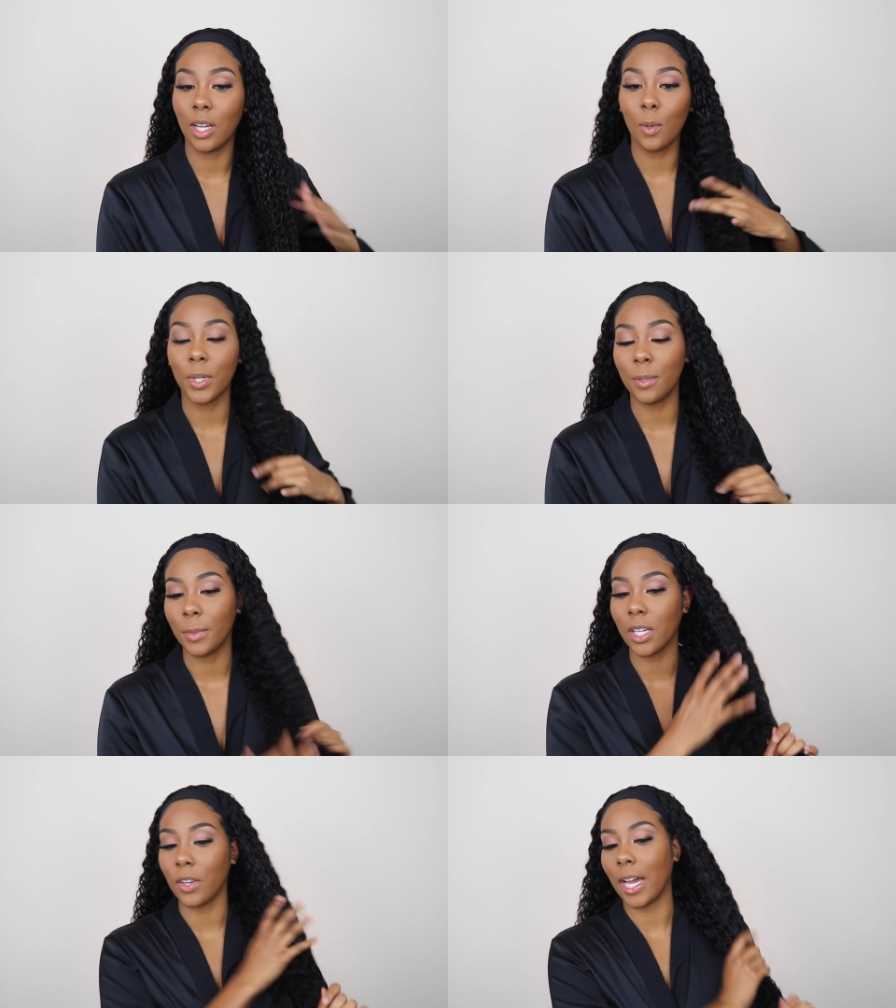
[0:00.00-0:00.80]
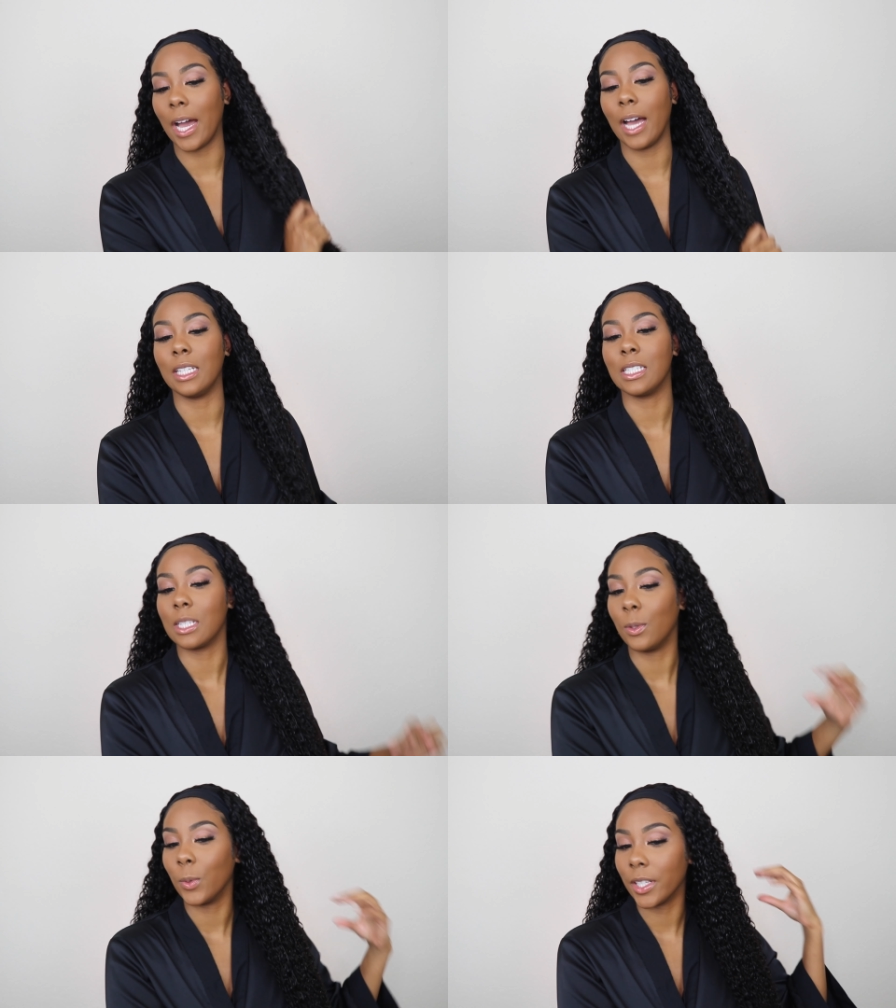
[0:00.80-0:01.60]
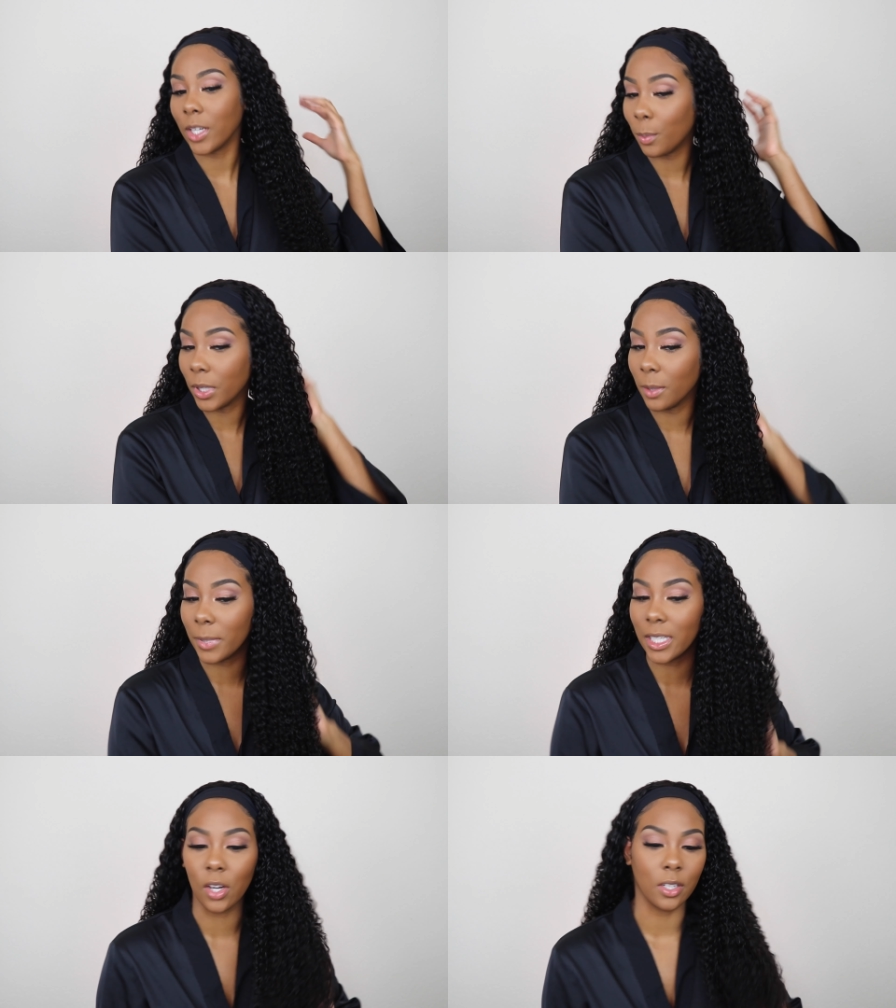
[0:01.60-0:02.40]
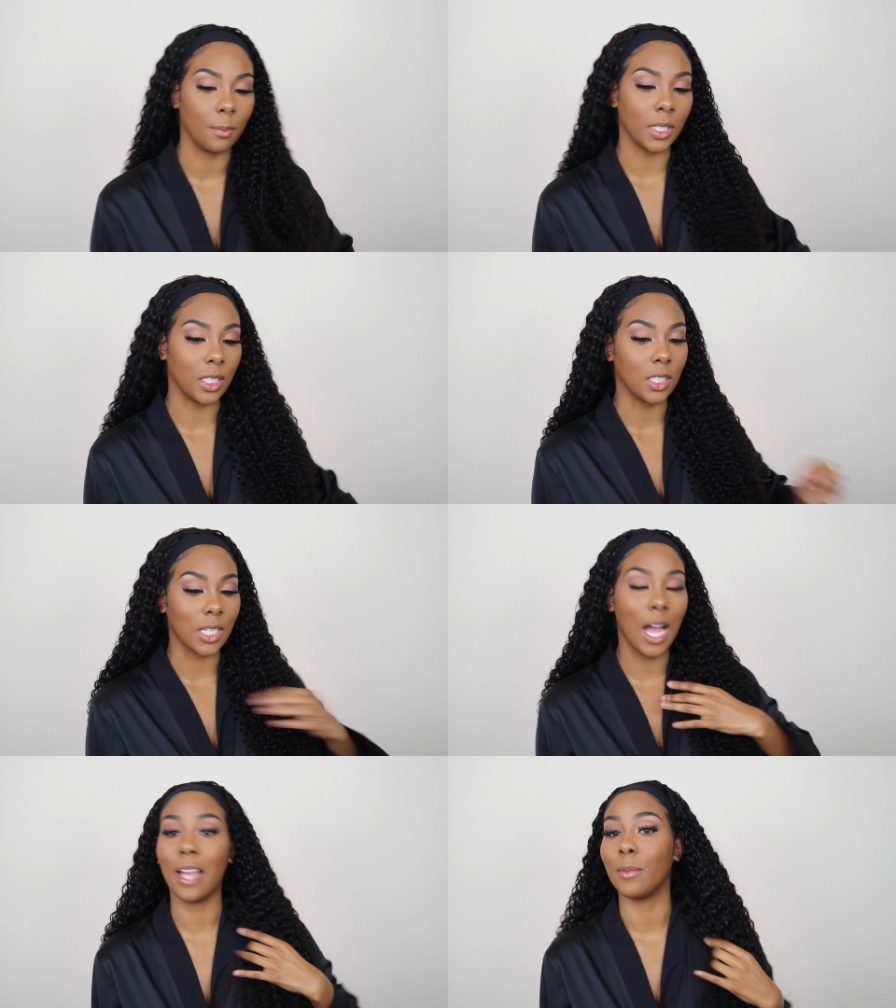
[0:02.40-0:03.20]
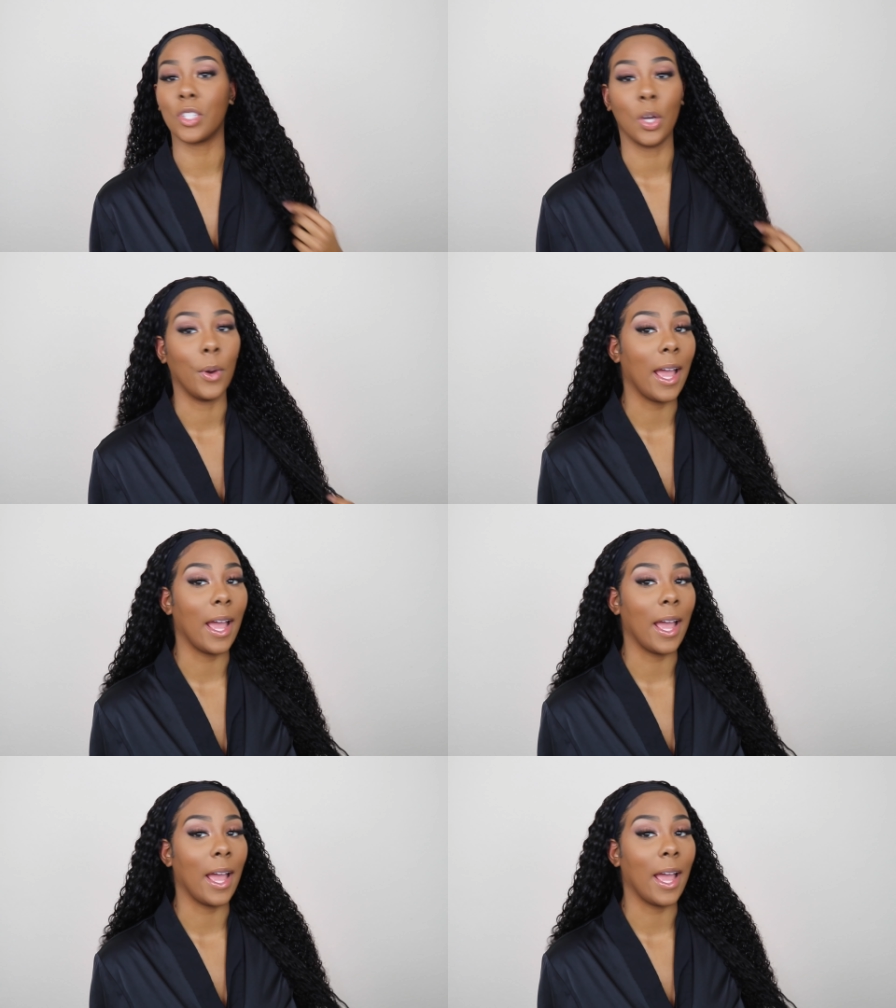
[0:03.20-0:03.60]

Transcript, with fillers: don't put me on an island somewhere. Don't put me on the beach. I am showing